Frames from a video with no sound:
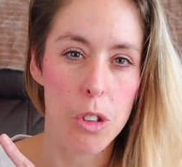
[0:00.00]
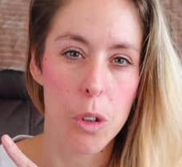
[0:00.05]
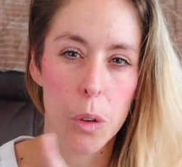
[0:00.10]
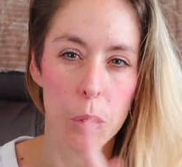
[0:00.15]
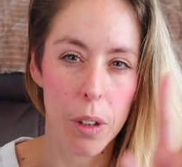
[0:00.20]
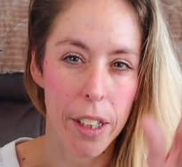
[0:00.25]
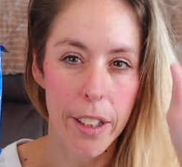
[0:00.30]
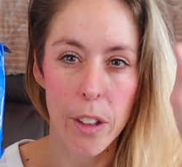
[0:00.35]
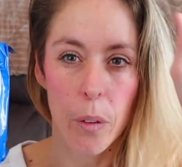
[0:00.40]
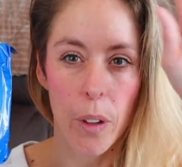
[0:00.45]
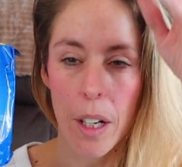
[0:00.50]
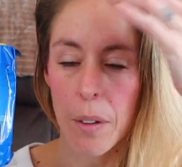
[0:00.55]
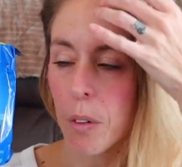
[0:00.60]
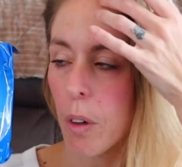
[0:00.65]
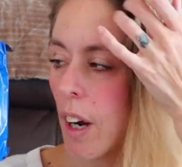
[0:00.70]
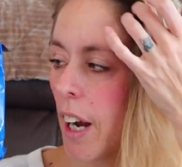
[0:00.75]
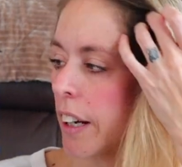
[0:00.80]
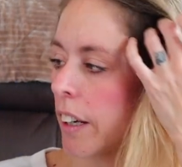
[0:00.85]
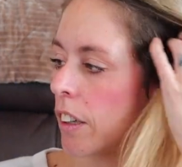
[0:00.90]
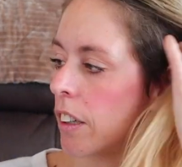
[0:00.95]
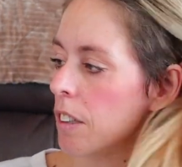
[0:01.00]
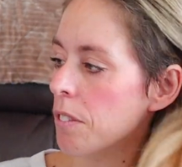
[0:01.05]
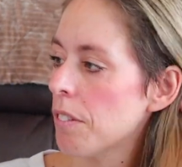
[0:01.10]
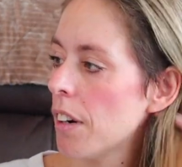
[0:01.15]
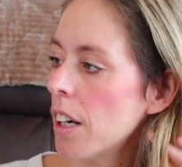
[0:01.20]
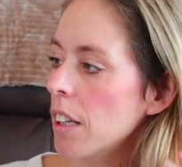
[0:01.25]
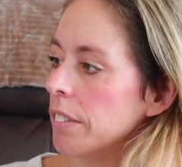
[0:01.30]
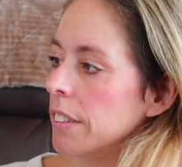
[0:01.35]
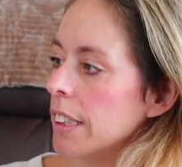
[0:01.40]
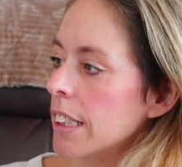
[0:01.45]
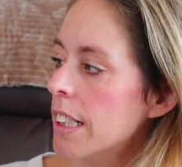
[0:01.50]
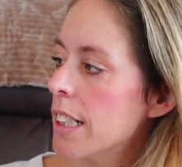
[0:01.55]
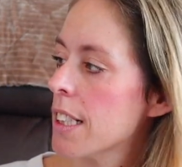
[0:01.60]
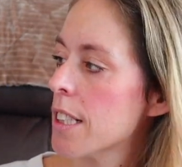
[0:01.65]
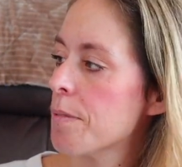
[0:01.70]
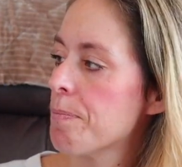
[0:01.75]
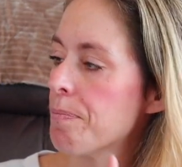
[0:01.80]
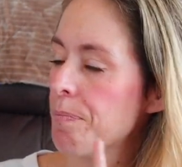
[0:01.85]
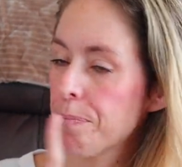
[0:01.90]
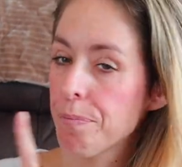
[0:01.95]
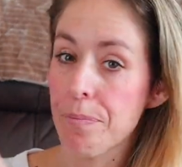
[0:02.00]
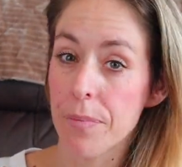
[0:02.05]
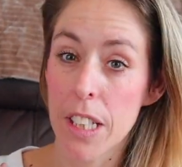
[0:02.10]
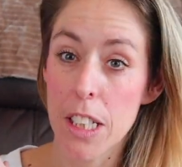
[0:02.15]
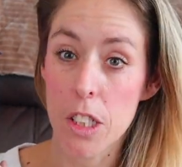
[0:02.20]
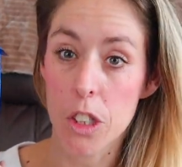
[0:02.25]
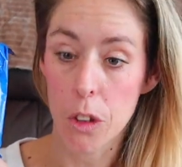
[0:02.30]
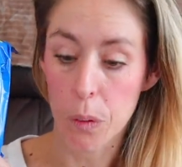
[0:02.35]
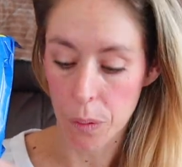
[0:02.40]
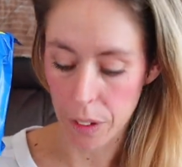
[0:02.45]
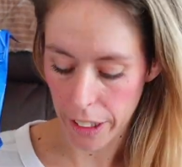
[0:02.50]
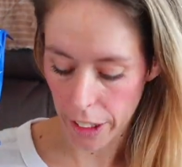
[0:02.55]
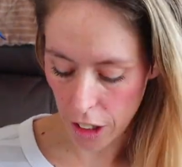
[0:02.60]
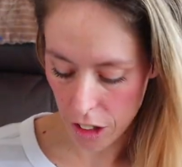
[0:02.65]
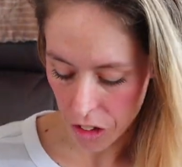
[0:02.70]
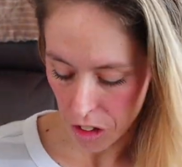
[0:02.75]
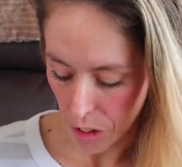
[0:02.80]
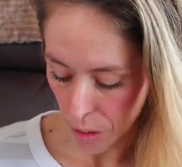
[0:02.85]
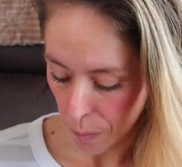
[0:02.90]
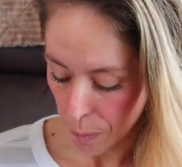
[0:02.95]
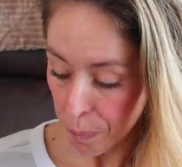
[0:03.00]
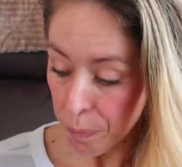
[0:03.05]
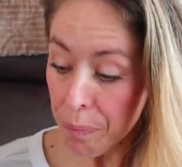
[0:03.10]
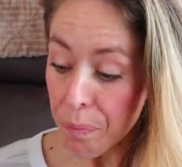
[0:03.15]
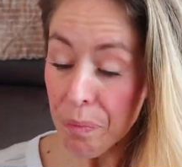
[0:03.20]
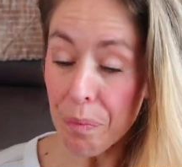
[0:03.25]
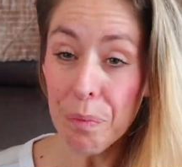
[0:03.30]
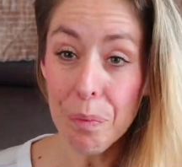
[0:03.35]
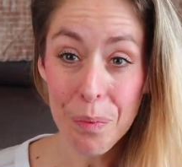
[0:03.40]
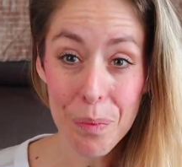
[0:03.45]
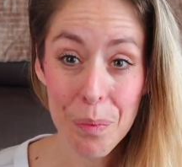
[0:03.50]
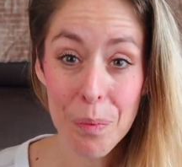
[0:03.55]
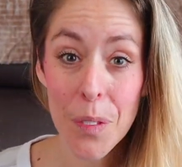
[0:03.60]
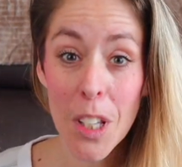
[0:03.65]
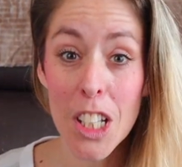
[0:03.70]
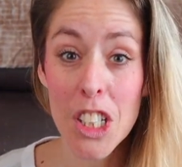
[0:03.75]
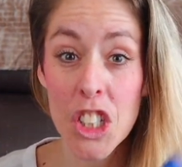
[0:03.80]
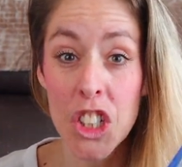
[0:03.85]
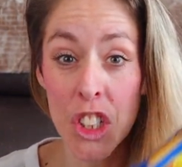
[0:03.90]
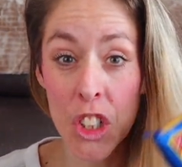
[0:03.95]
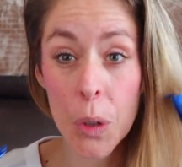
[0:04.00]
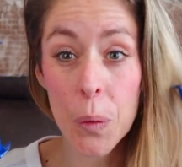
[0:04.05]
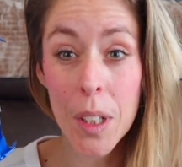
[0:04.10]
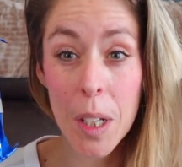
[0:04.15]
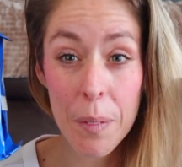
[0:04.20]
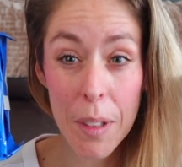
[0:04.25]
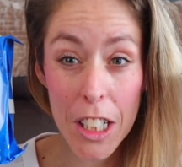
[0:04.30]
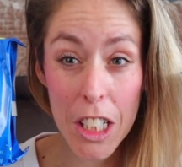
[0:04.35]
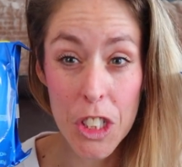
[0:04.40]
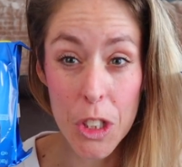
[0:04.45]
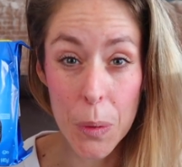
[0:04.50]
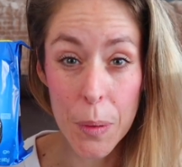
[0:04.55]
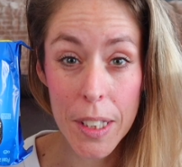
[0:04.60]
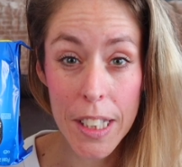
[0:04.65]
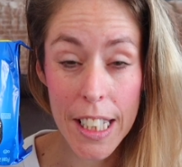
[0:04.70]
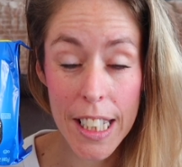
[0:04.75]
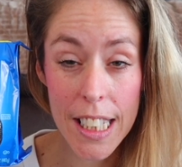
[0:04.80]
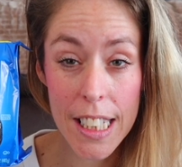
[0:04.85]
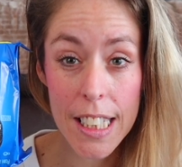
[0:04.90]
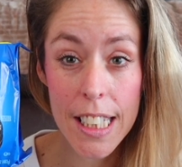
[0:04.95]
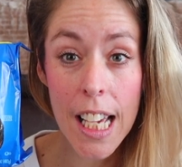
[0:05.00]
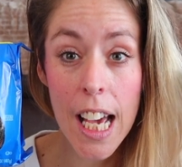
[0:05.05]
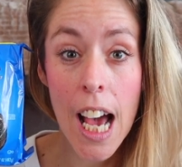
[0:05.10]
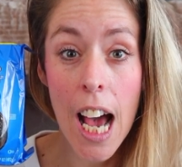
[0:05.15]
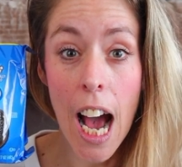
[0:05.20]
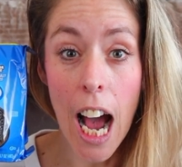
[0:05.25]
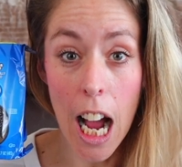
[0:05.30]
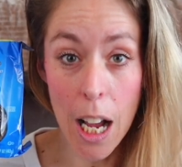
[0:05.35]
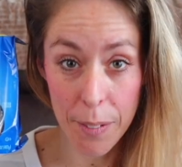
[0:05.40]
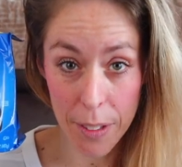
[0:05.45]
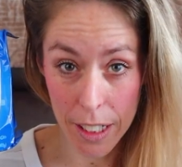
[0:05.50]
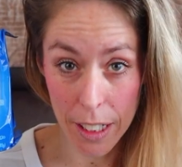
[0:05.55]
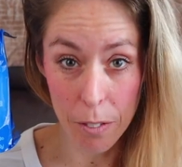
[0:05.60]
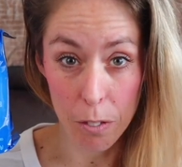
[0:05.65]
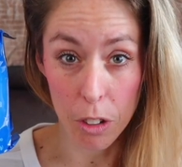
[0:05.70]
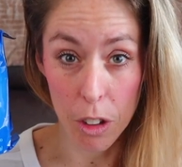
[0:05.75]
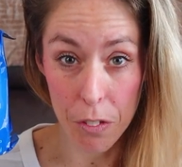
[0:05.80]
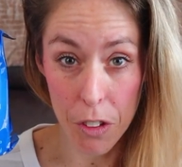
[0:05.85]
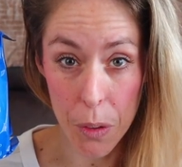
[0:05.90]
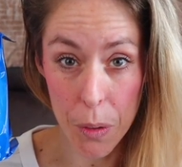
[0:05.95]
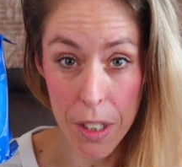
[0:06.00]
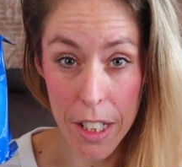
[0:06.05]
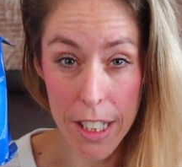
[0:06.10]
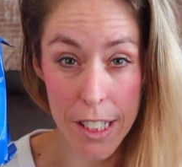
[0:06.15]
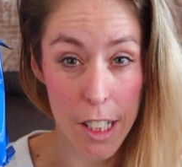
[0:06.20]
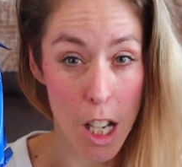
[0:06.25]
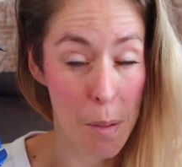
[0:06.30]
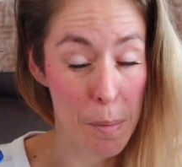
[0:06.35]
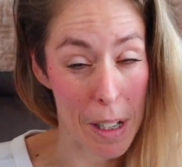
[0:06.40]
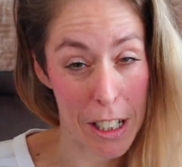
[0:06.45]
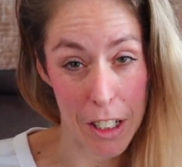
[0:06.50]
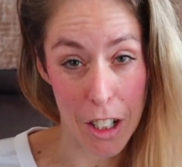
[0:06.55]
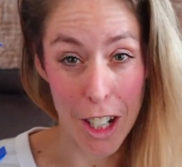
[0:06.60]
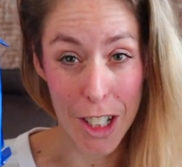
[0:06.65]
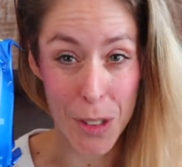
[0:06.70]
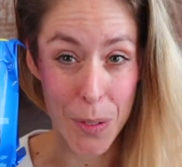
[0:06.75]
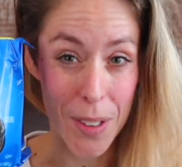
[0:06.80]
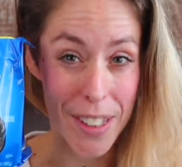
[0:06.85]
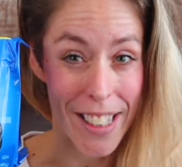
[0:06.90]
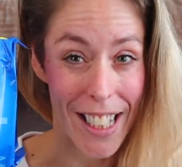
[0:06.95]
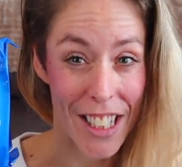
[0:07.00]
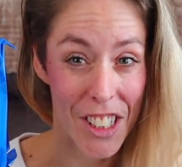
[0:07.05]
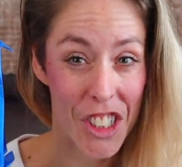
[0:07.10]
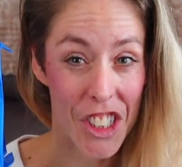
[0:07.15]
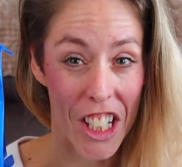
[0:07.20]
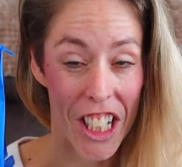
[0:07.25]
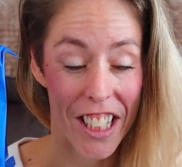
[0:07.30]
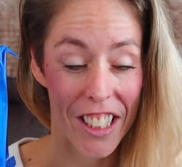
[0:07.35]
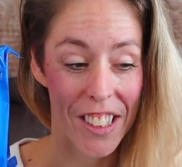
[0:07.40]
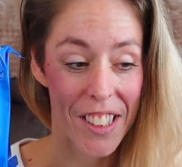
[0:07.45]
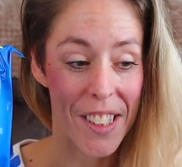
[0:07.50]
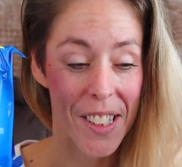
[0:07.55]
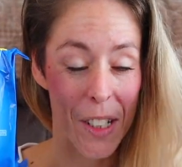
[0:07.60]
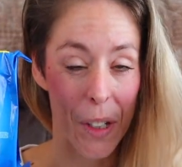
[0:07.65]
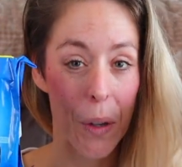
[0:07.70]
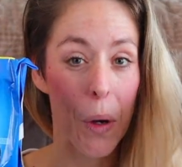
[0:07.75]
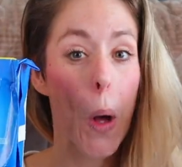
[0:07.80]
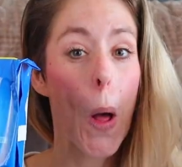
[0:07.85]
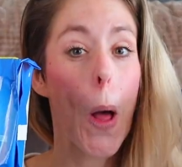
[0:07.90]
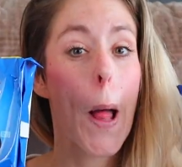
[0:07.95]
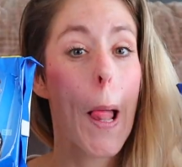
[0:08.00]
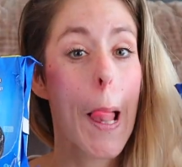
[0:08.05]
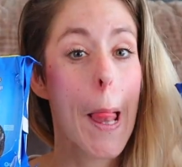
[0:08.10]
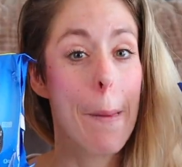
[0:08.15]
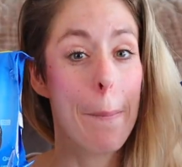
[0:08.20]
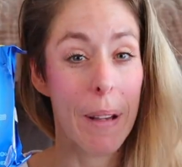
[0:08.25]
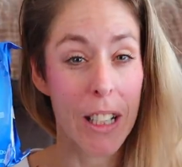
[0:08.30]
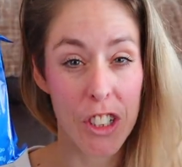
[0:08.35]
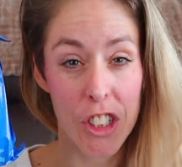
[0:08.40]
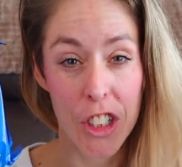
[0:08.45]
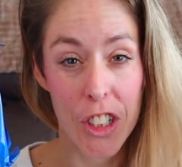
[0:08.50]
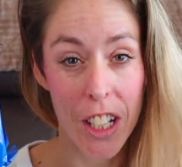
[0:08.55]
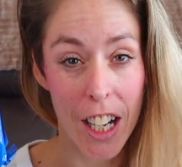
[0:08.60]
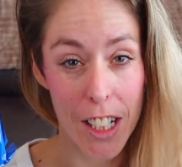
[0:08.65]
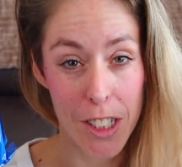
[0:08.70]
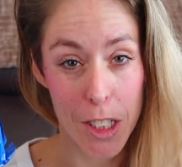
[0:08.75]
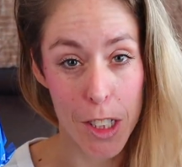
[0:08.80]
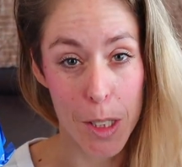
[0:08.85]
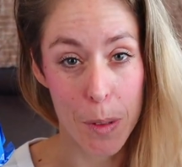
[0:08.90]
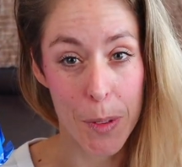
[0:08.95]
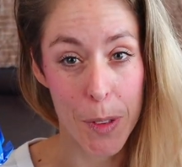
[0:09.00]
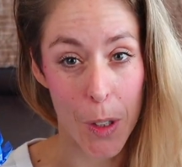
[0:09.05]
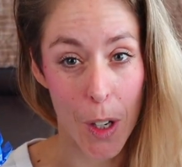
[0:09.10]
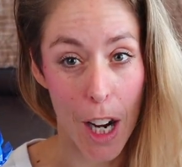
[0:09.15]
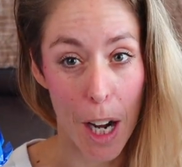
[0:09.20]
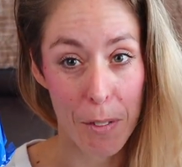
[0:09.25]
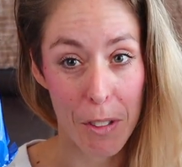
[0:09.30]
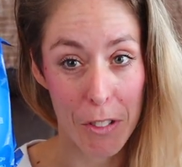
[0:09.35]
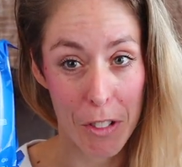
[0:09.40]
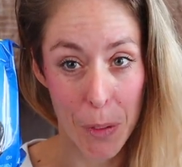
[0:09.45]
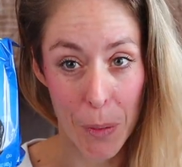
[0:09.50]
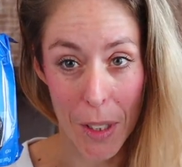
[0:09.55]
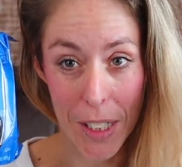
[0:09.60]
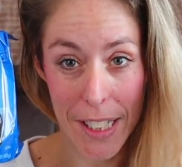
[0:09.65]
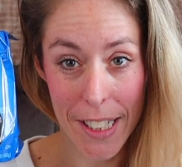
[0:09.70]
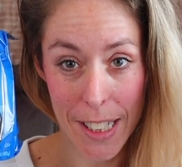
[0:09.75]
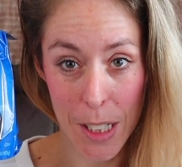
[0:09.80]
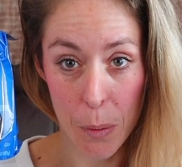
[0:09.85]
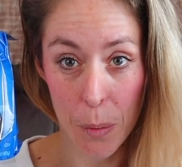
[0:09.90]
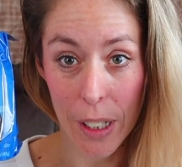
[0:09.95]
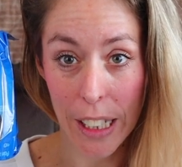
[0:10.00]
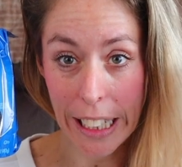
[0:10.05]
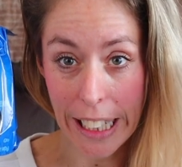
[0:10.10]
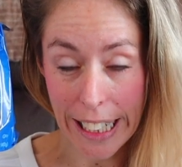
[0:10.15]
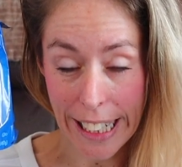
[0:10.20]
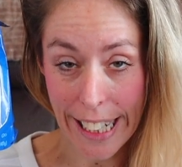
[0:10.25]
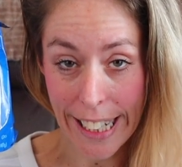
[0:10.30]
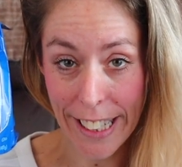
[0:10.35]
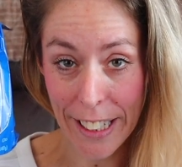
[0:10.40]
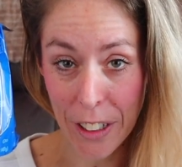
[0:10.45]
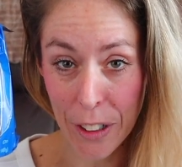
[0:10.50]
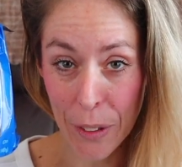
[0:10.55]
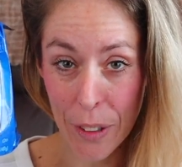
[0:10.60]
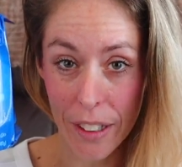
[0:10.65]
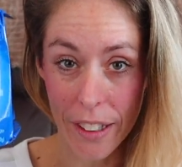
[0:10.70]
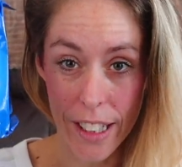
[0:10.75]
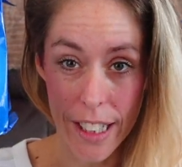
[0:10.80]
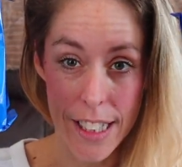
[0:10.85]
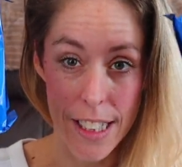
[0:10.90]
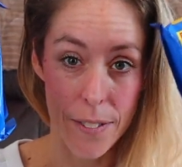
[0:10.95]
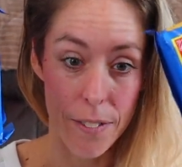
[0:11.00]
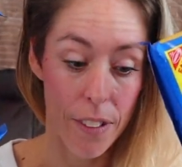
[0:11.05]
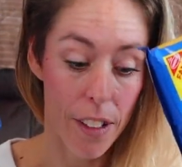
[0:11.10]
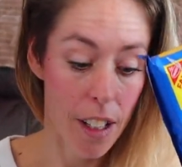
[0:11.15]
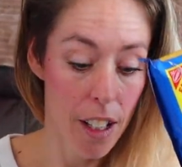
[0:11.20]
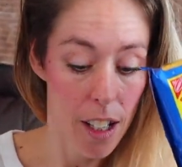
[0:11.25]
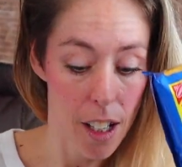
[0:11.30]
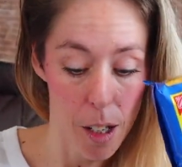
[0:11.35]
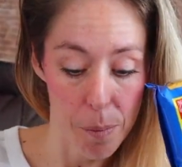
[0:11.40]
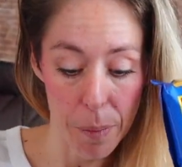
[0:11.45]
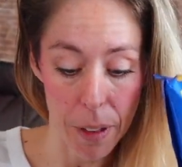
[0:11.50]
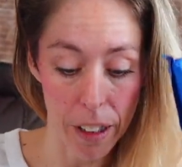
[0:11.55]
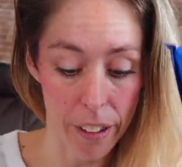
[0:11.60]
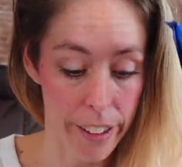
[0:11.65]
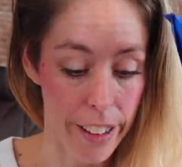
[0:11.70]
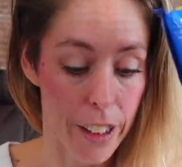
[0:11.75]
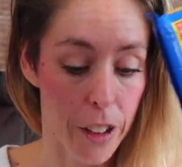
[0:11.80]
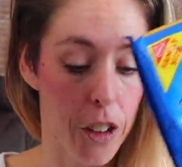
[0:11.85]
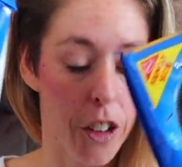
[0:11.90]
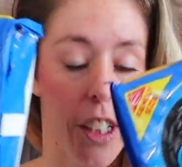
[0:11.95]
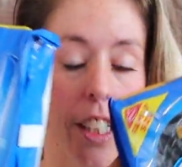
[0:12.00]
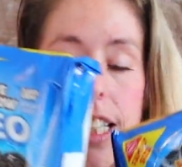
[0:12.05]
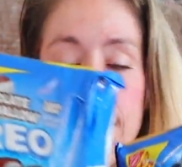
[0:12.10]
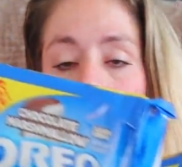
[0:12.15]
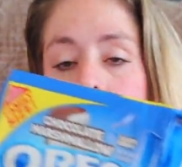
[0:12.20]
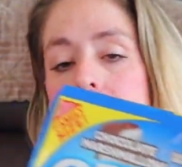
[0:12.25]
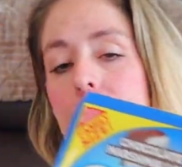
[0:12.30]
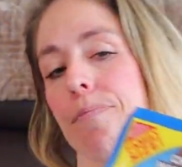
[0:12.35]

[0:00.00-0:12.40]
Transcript: no like graham cracker involved in this. These look really good too. Do you know what I'm gonna do with these? I'm gonna review these on my Nosh with Ness channel. So make sure you guys are subscribed if you want to see what a Canadian girl thinks of American cookies.